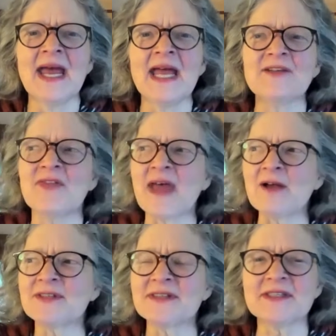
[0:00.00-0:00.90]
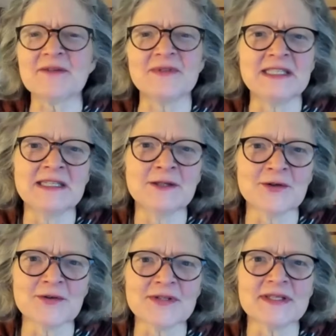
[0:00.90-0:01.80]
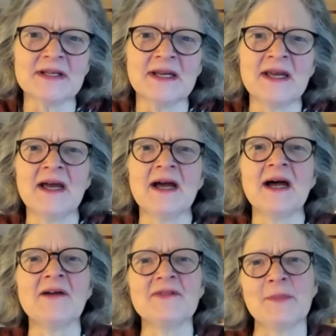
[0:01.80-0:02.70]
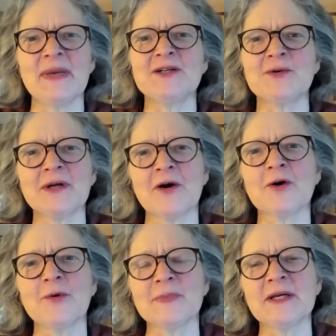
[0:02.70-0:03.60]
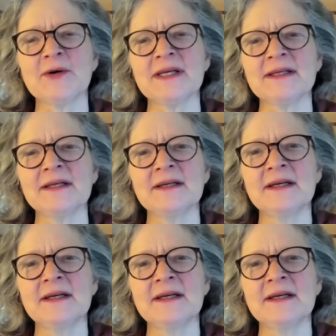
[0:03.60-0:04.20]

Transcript: and thousands of years of the patriarchal period.